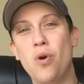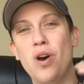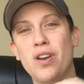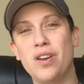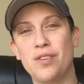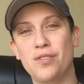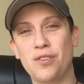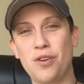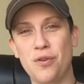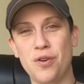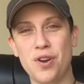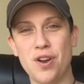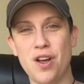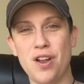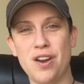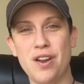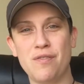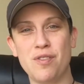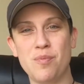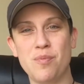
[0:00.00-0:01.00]
What is going
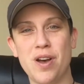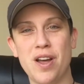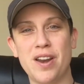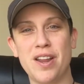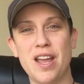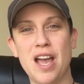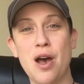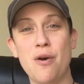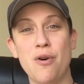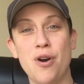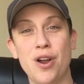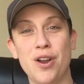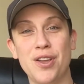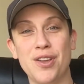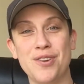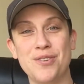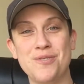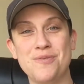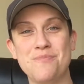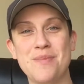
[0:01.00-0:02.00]
on, everybody? How are you?